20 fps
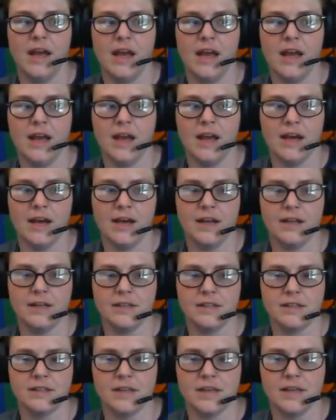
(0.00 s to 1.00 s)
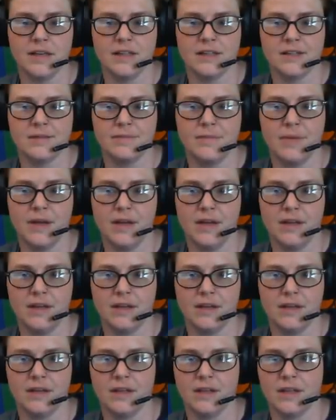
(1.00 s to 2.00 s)
And it's
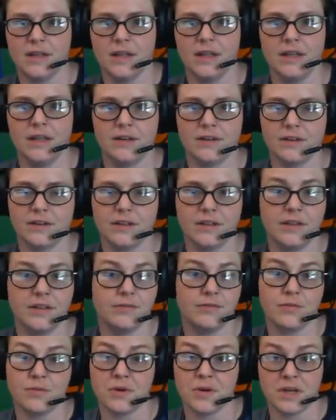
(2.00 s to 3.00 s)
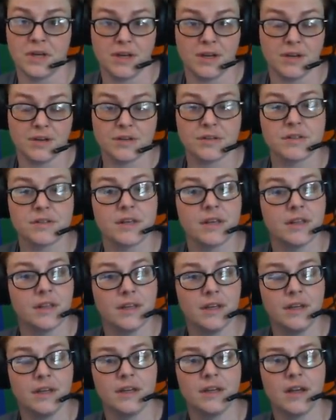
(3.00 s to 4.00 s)
been literally 40 years, I
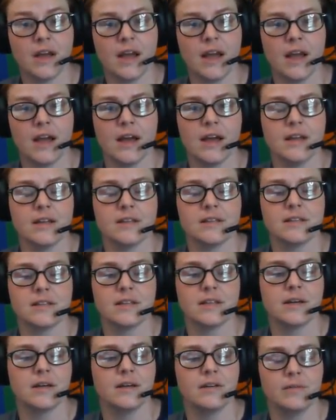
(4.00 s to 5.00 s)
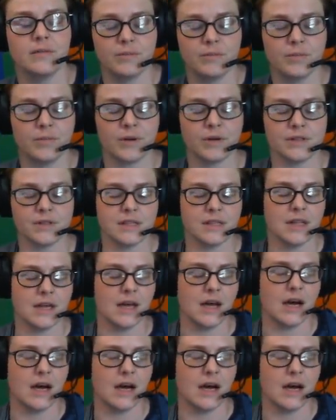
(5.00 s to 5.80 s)
think. And the person that